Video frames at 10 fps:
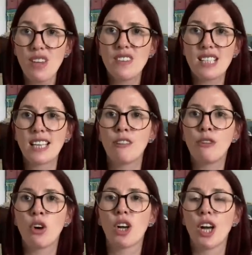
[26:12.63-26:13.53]
it's like a
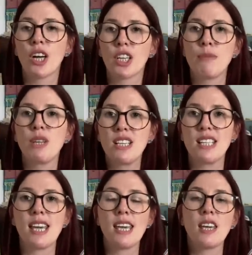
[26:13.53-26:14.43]
vlogger
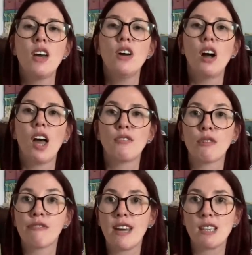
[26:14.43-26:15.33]
community over
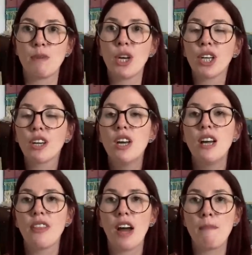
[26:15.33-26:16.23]
on Facebook
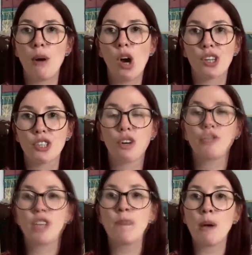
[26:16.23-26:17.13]
that I'm part of. So
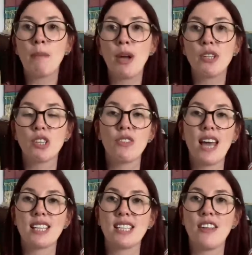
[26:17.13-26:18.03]
she put a post on
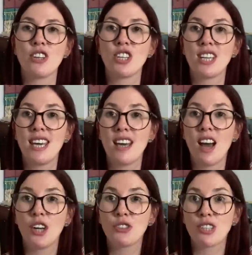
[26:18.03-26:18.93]
there to say that she'd hit
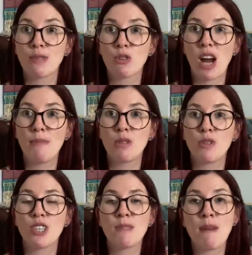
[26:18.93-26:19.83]
100 subscribers,
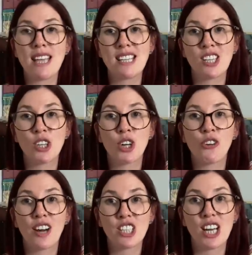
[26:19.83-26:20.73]
which is amazing. So
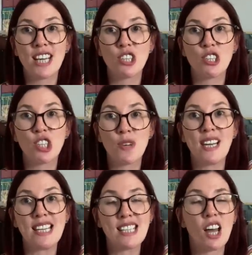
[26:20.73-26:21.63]
congratulations to you,
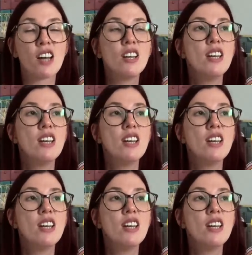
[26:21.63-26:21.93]
Elisa.